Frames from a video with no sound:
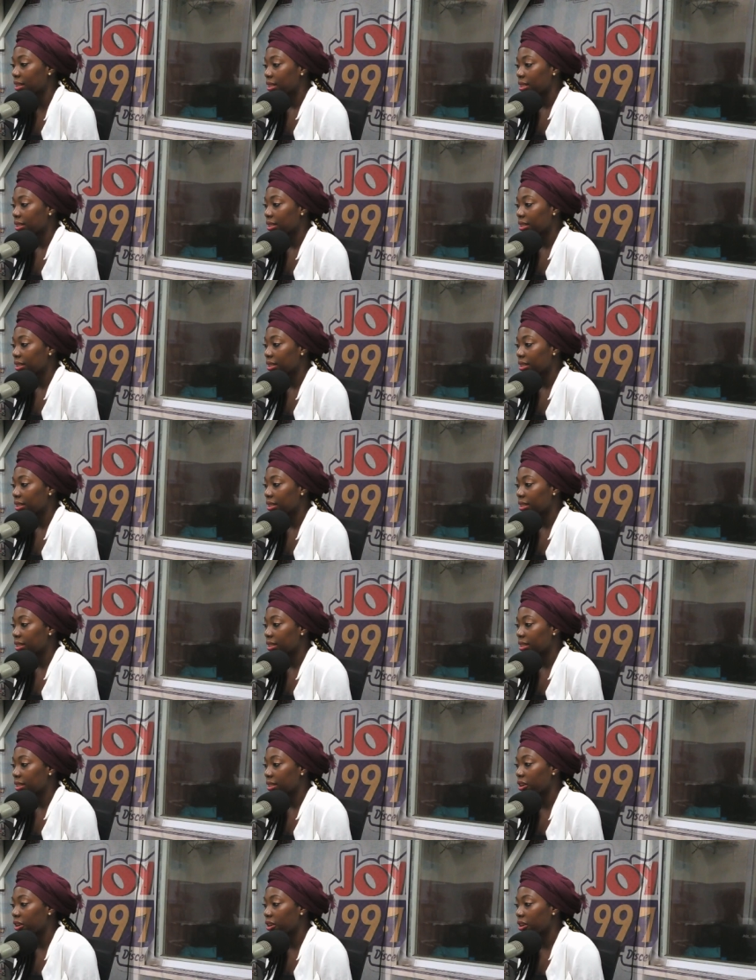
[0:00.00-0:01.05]
there is a
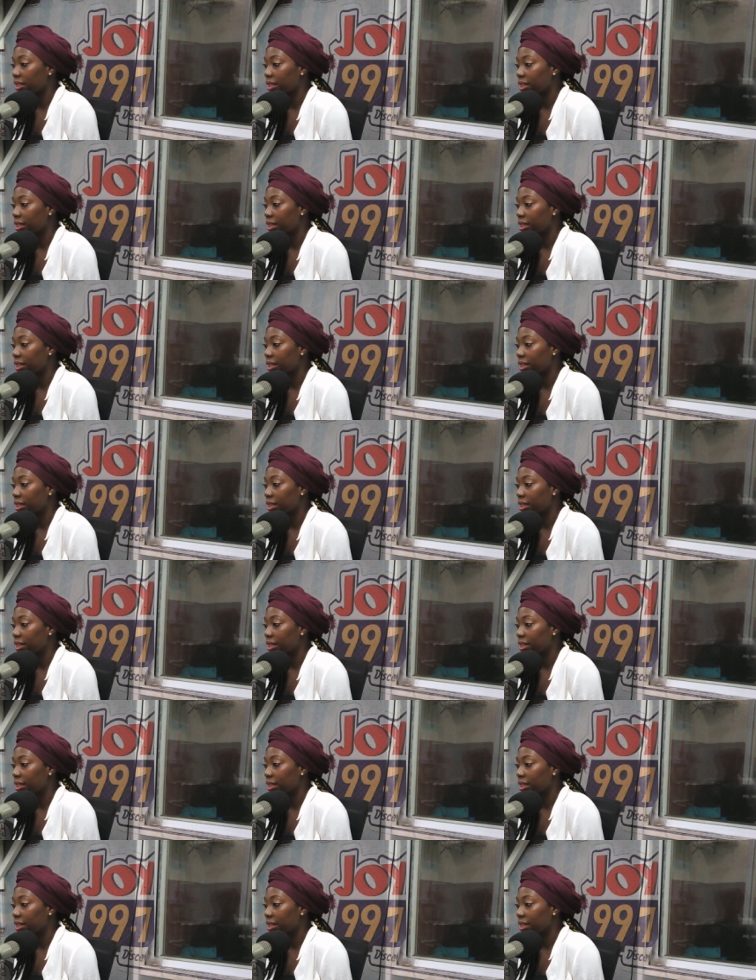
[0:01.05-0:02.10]
lot in our
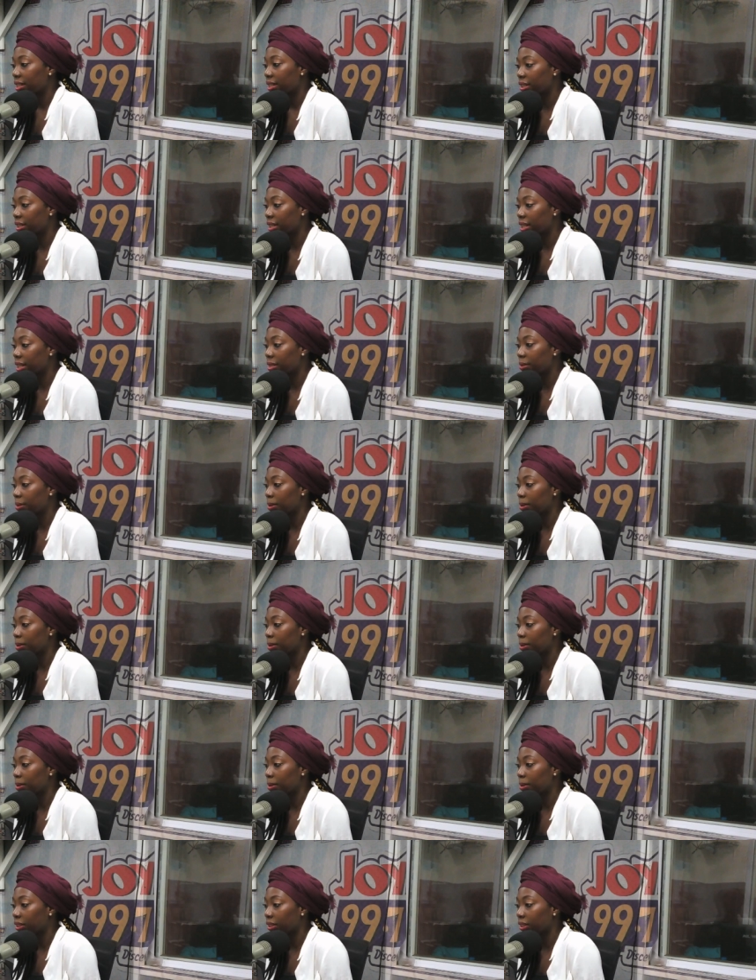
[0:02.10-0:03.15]
world and especially
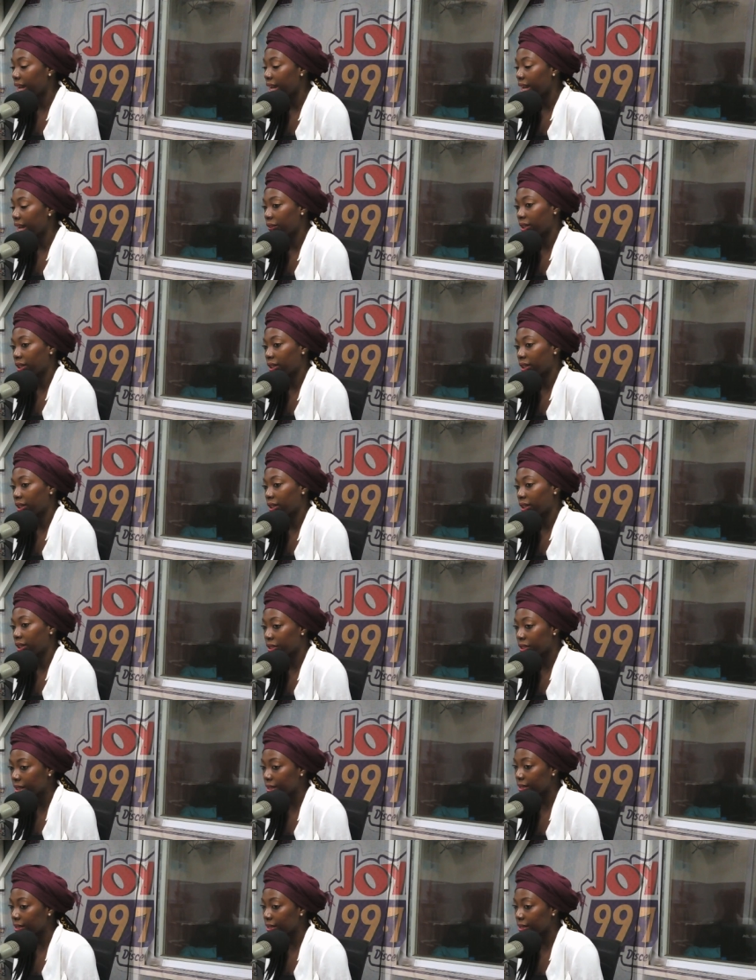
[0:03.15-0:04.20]
on the African
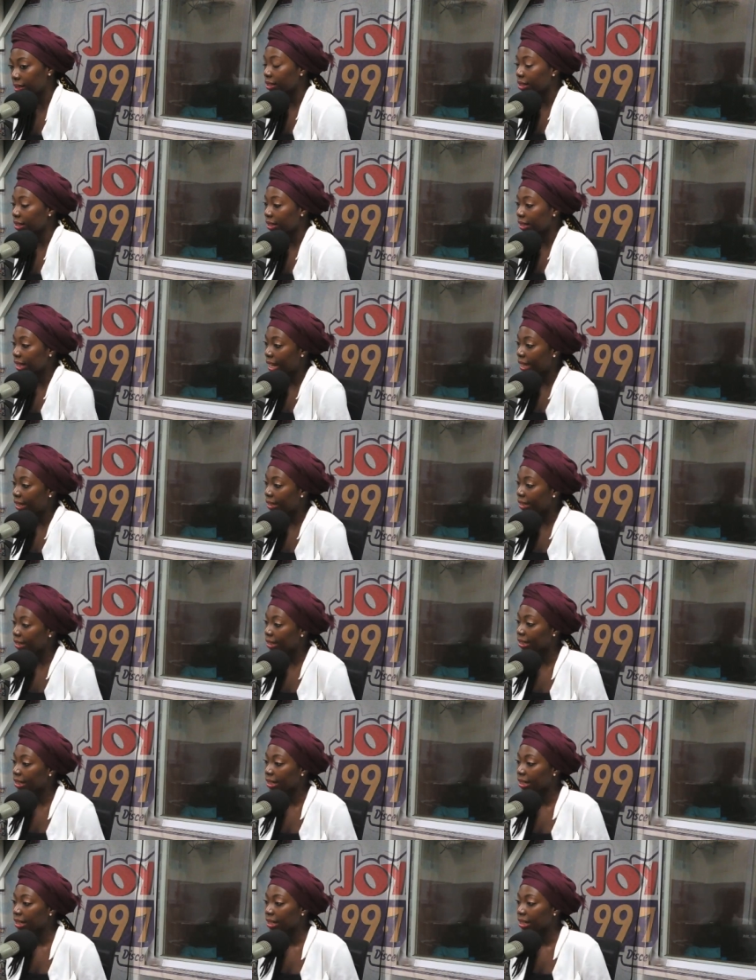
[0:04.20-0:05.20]
continent that